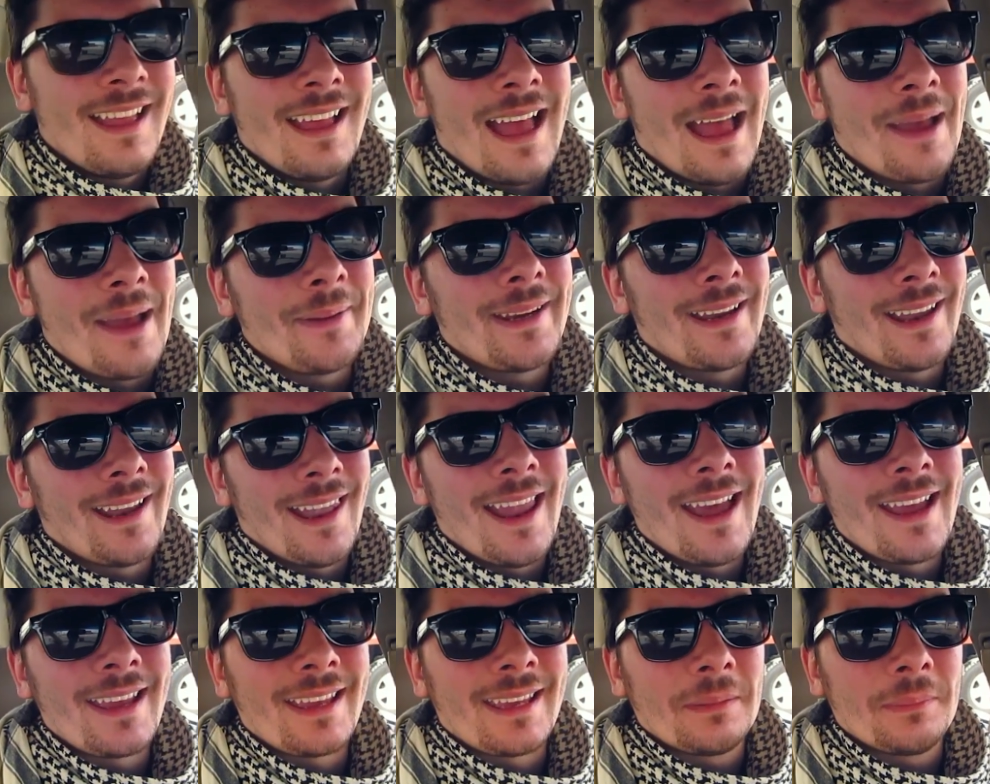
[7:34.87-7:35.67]
I know, I
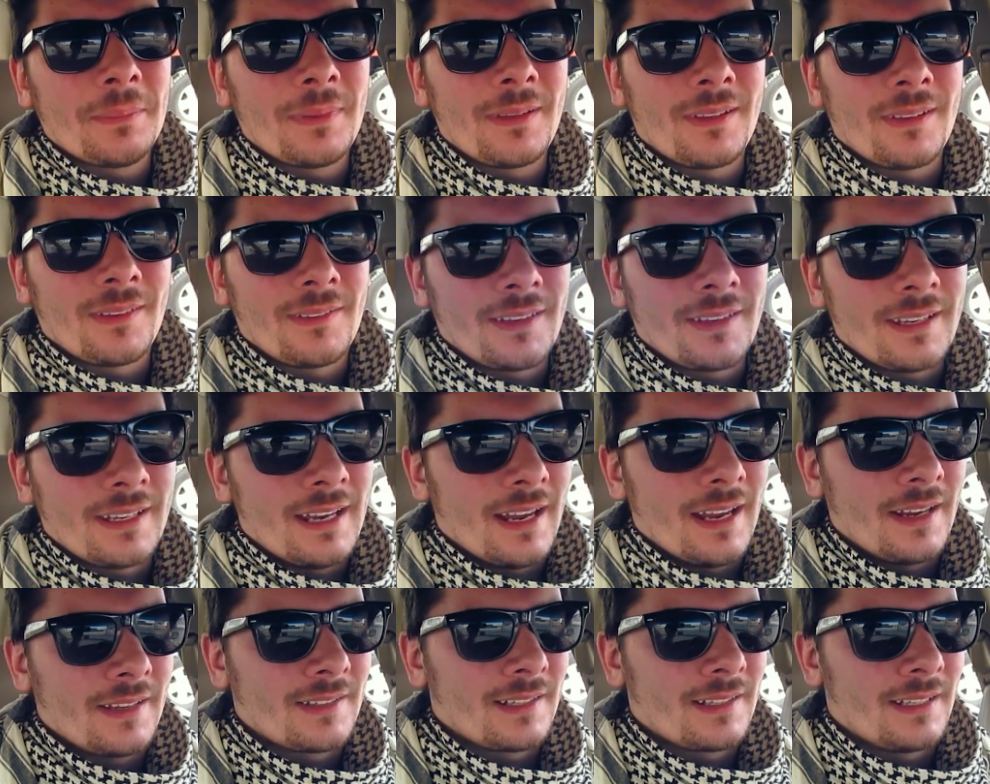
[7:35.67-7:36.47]
like it because you can
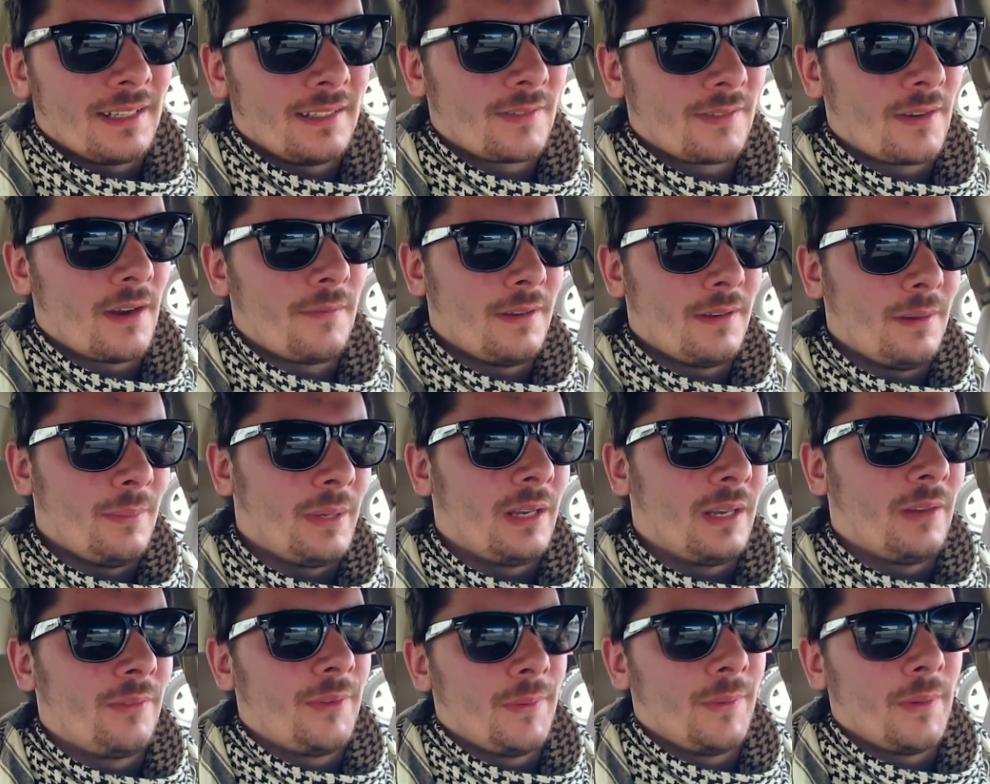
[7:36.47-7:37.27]
actually drive in the
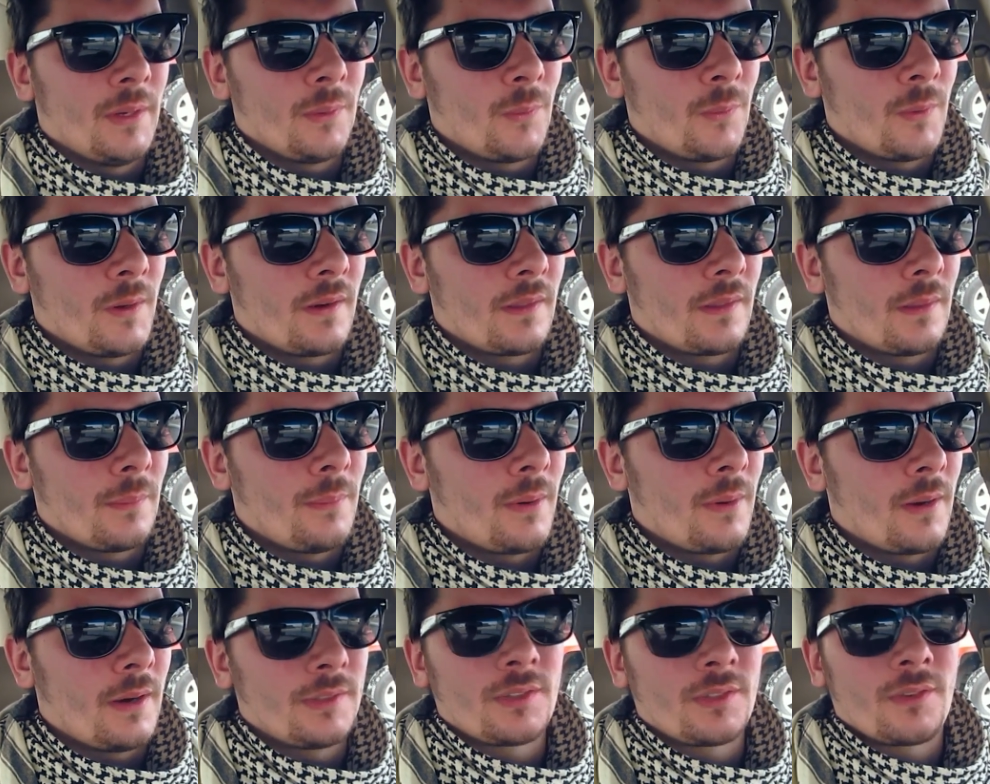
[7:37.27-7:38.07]
middle of the road where the
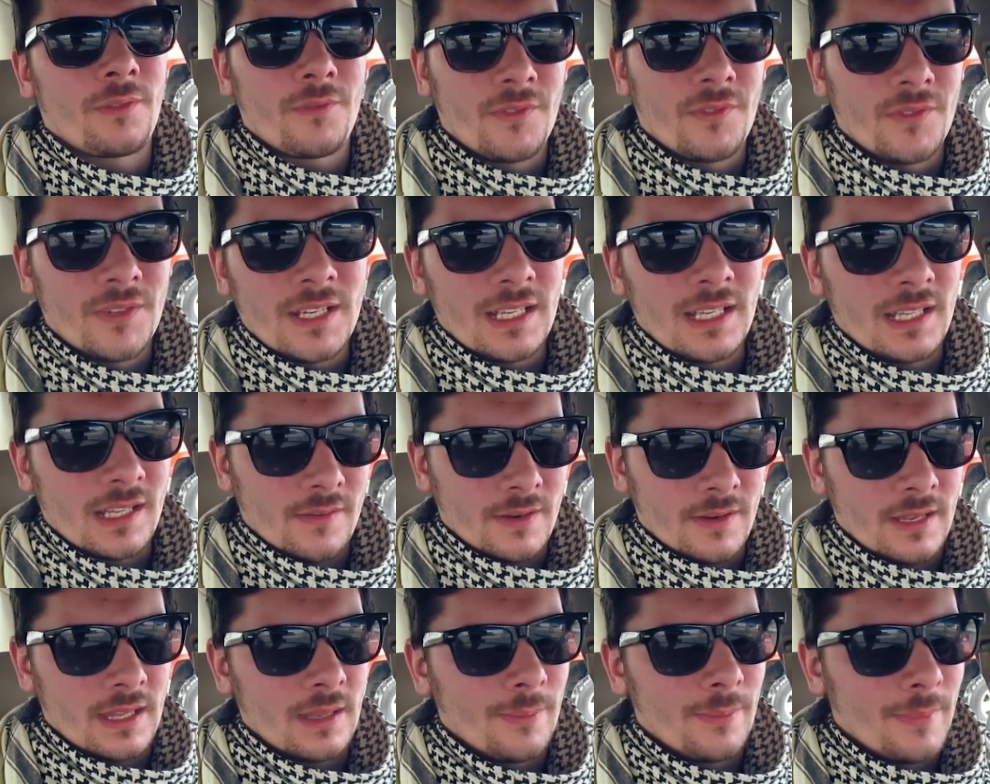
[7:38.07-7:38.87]
parts are really,
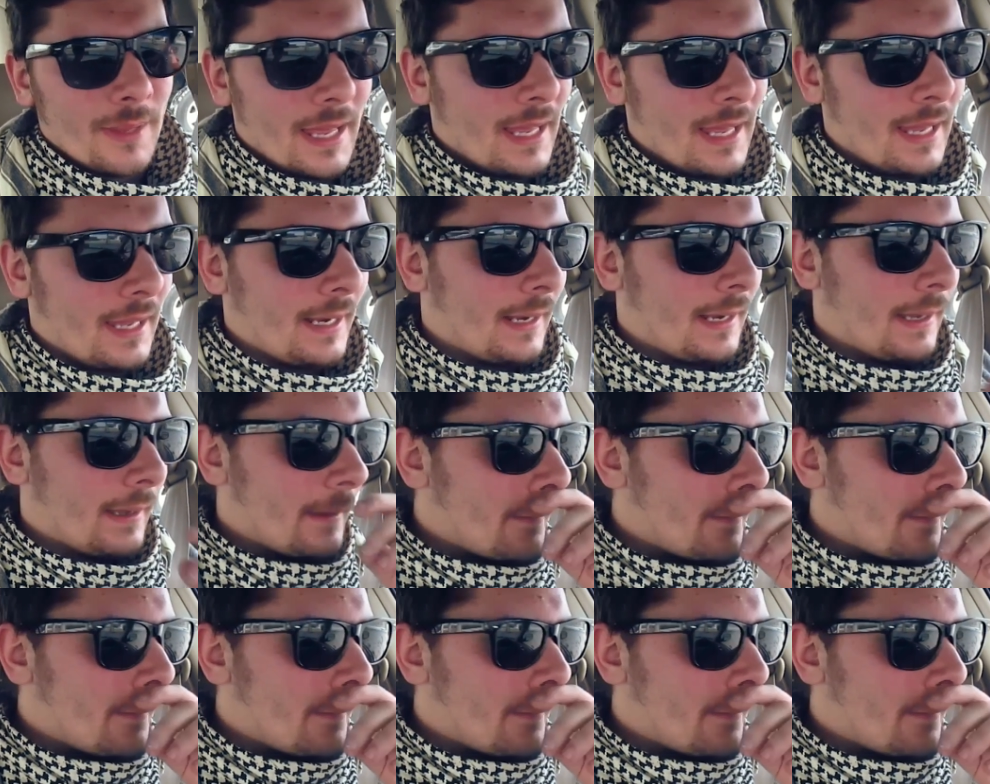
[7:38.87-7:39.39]
really bad.